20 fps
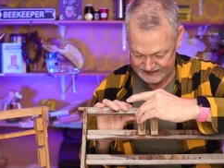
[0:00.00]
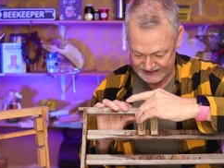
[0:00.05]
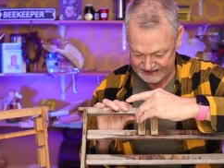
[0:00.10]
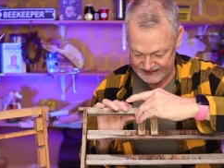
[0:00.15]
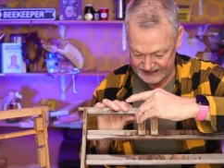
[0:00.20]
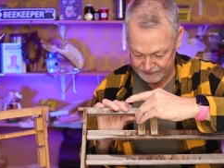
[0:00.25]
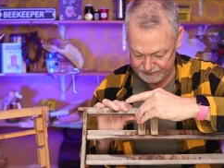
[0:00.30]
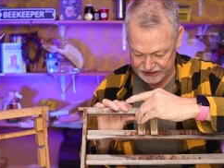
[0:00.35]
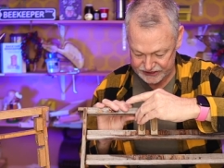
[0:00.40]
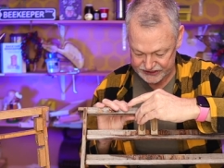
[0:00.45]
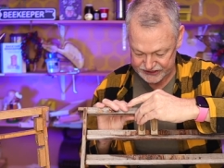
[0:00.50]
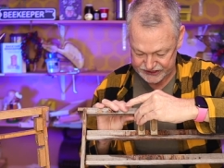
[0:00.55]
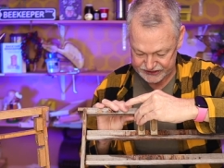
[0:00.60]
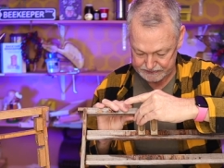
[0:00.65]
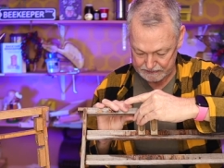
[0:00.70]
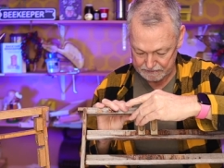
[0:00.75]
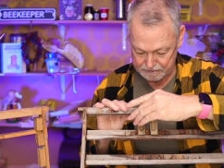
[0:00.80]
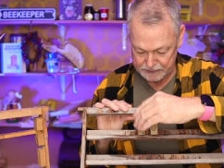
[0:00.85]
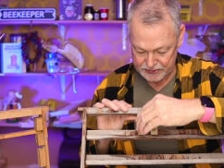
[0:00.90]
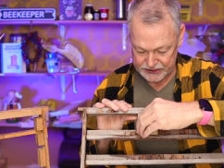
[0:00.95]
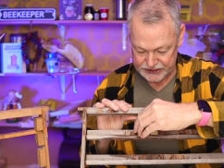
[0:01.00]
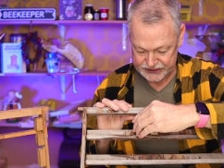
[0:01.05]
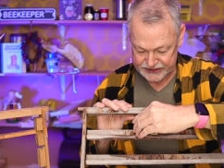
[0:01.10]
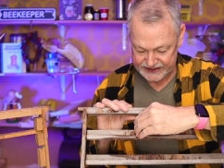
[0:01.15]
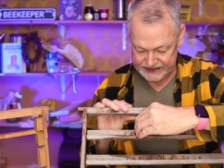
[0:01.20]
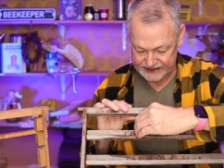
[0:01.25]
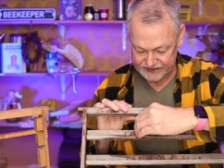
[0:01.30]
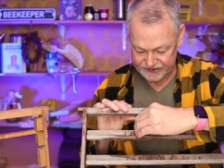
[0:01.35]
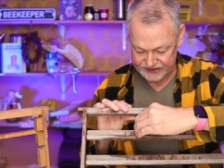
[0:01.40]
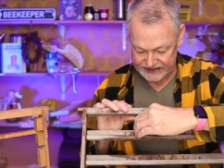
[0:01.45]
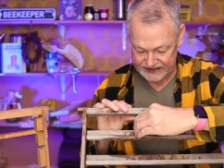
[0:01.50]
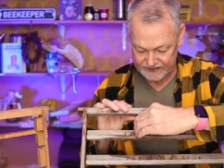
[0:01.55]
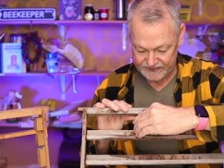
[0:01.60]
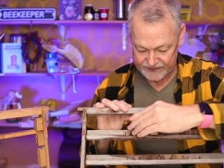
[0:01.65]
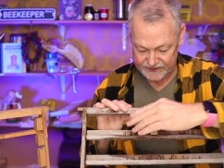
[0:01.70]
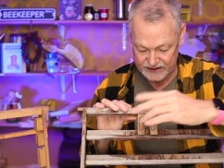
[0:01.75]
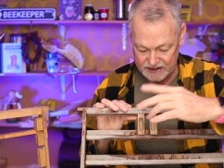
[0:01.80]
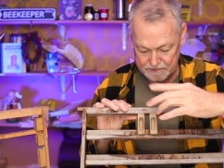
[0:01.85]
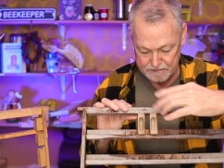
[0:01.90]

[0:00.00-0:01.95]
and I would just push these in there.